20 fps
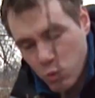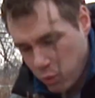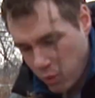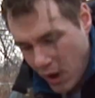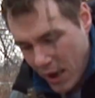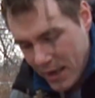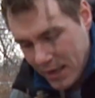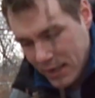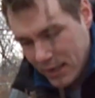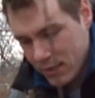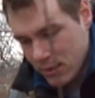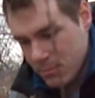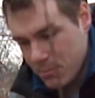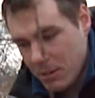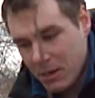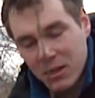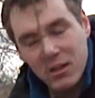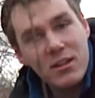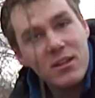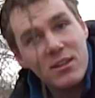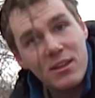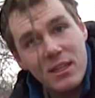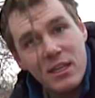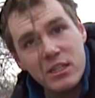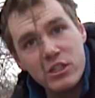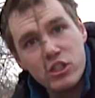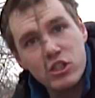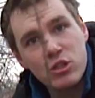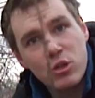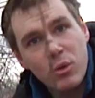right in the middle of
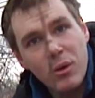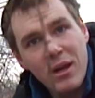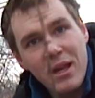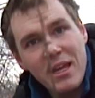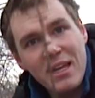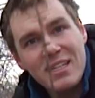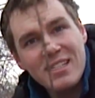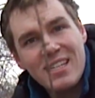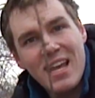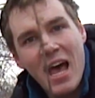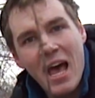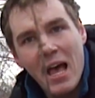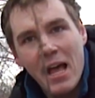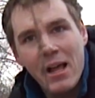these trees.